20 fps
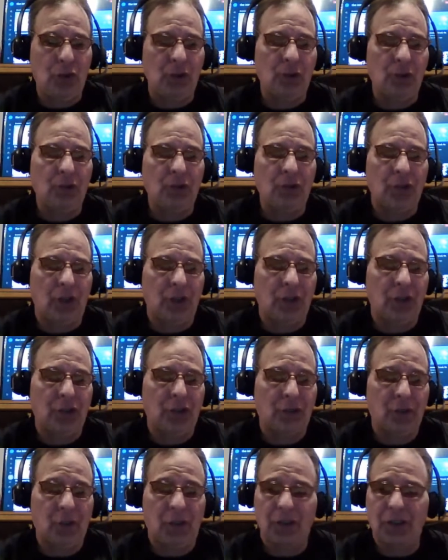you lose on
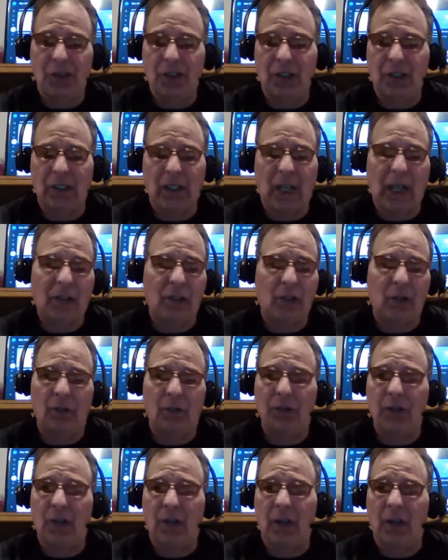this one because there's a lot
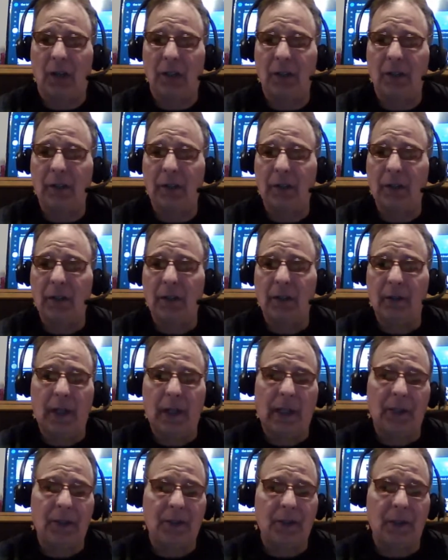going on
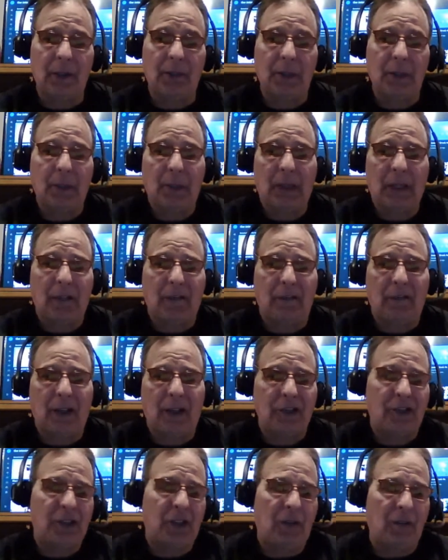that people got to
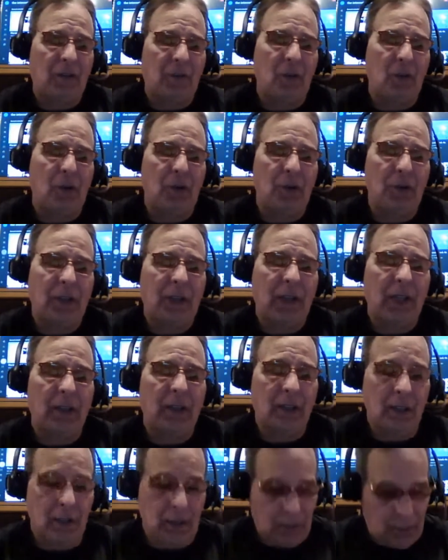fess up for. You
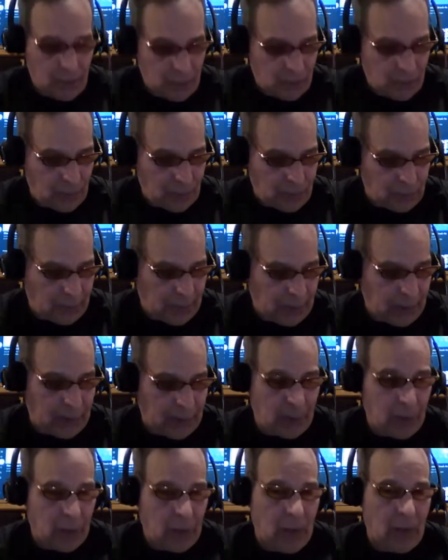can't
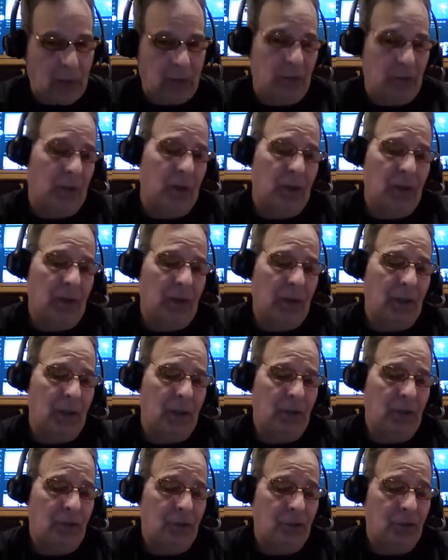get away with murder, and
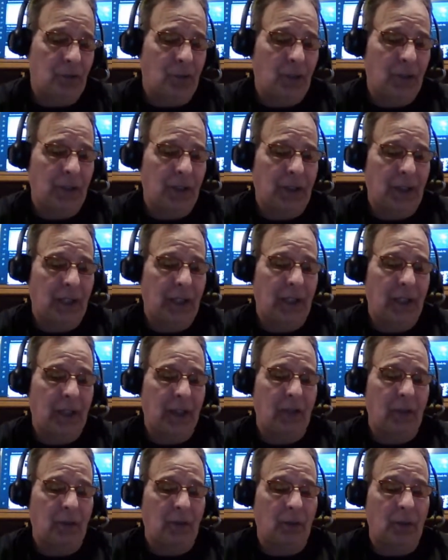you surely can't
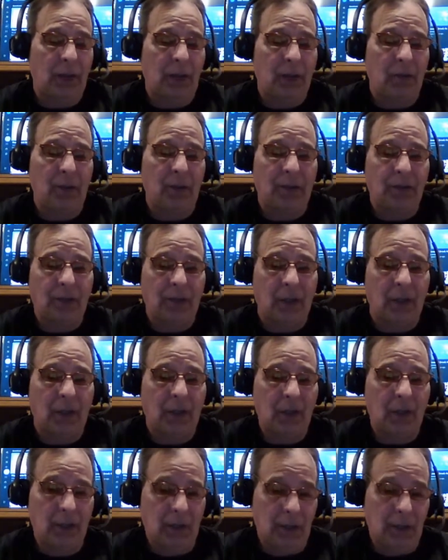get away with the